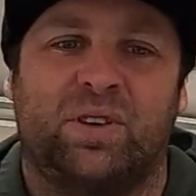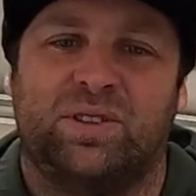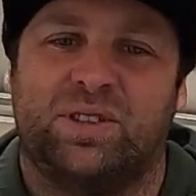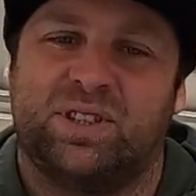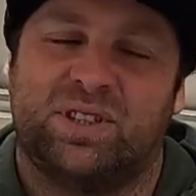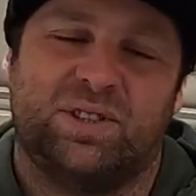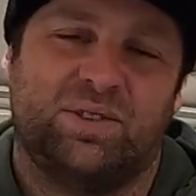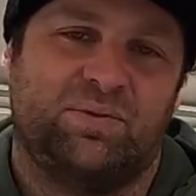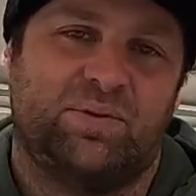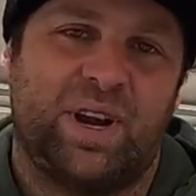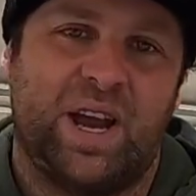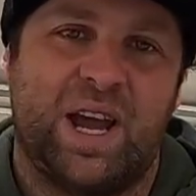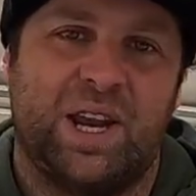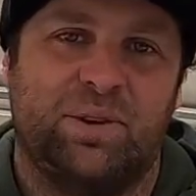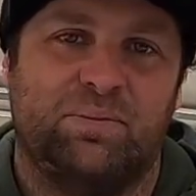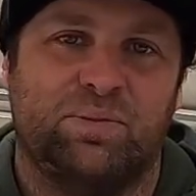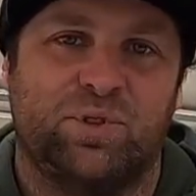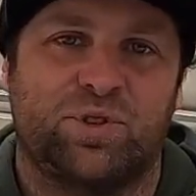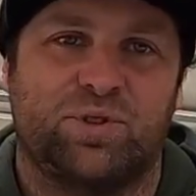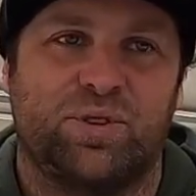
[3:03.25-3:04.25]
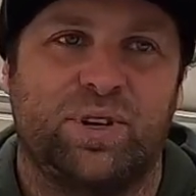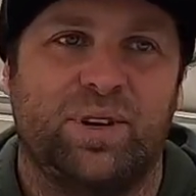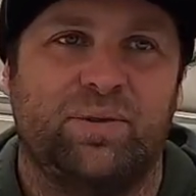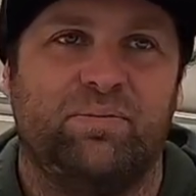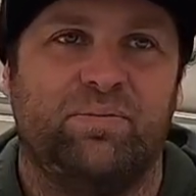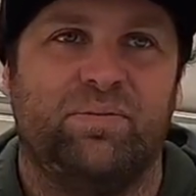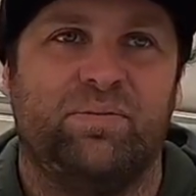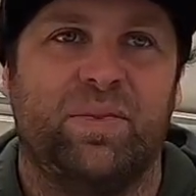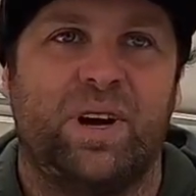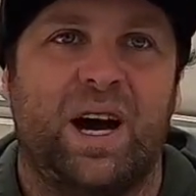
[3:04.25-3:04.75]
just a random
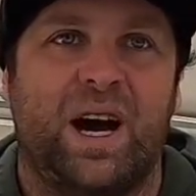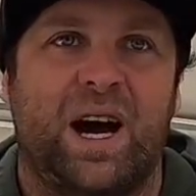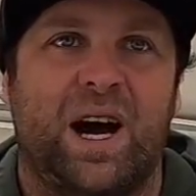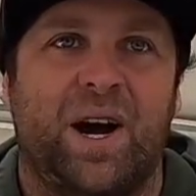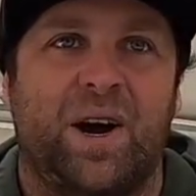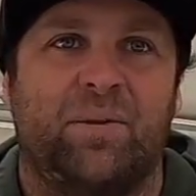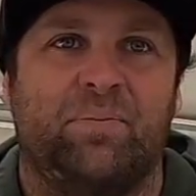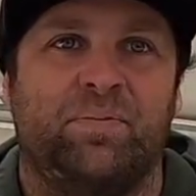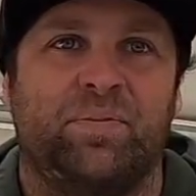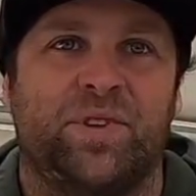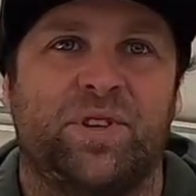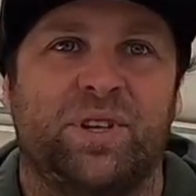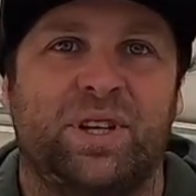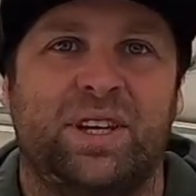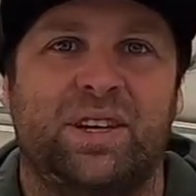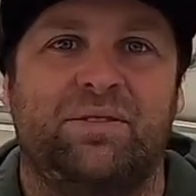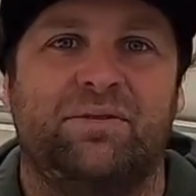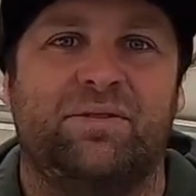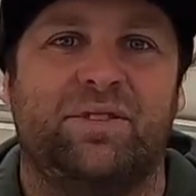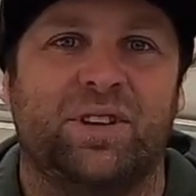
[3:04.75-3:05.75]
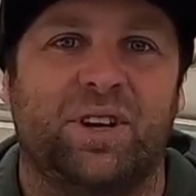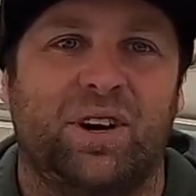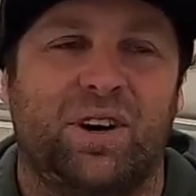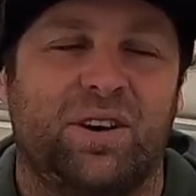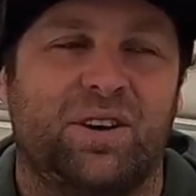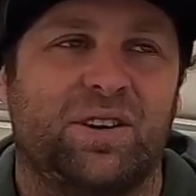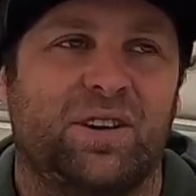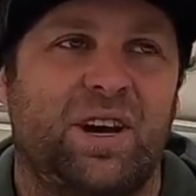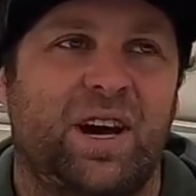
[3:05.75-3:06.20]
trip to Inverloch,